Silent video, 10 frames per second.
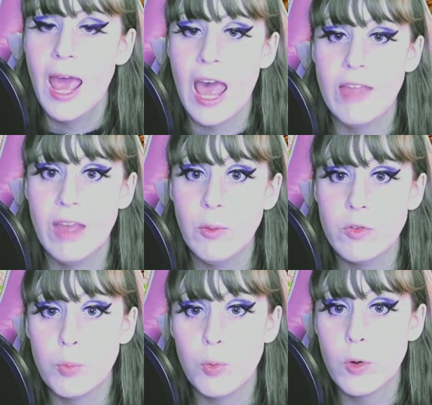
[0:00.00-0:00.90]
And that
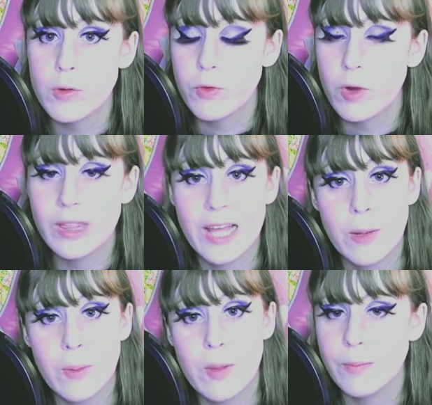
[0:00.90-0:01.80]
was important for a
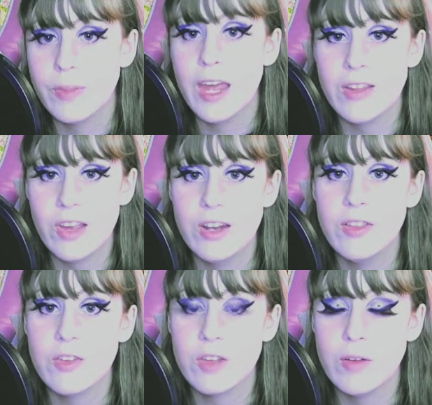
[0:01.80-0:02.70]
lot of people that
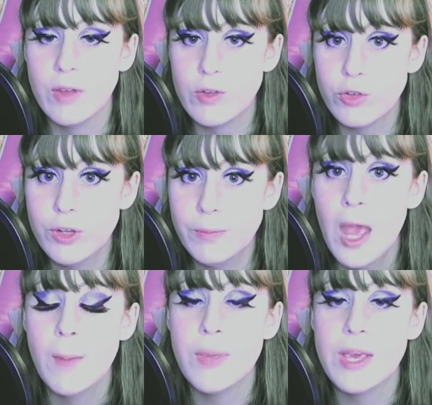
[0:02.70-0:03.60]
attended this convention,
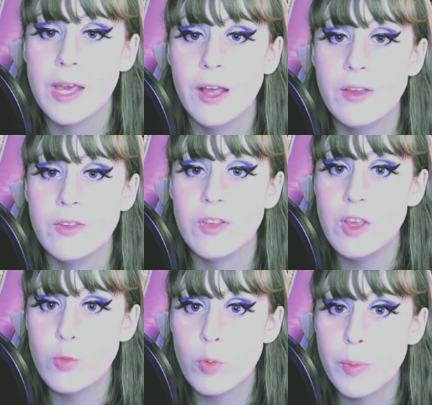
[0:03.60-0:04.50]
because
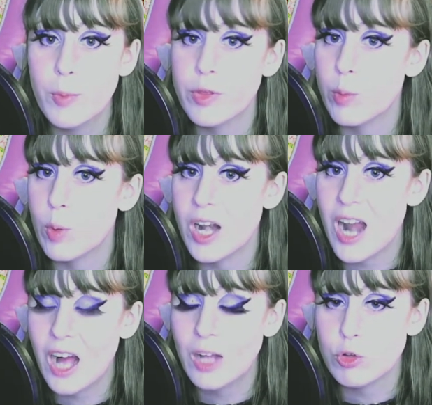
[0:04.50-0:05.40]
these were people that were
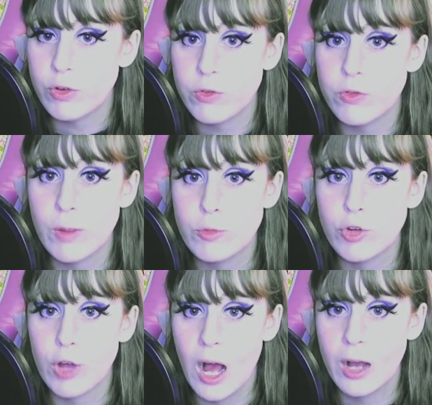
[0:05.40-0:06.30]
not just from
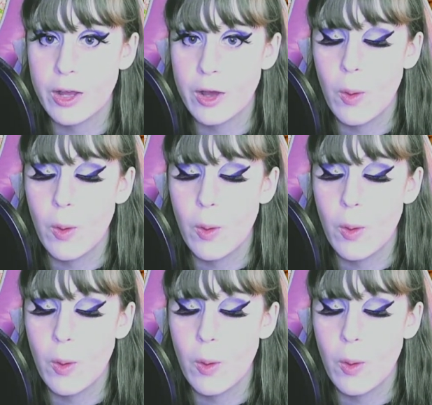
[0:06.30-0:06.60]
Chicago,